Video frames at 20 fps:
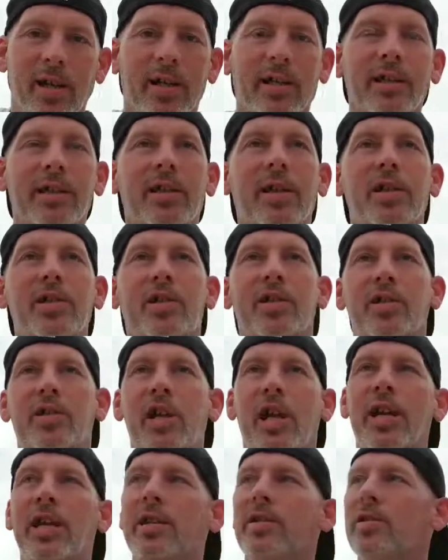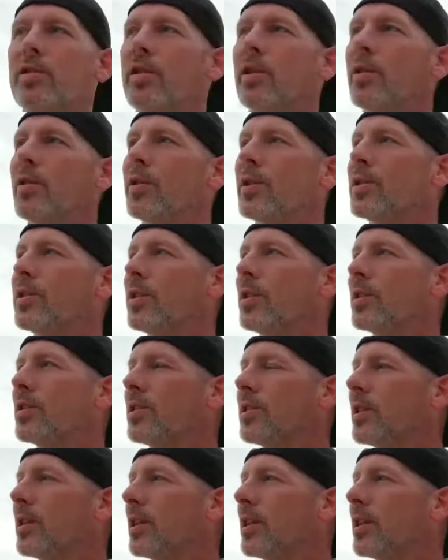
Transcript: Like, it doesn't change. It's just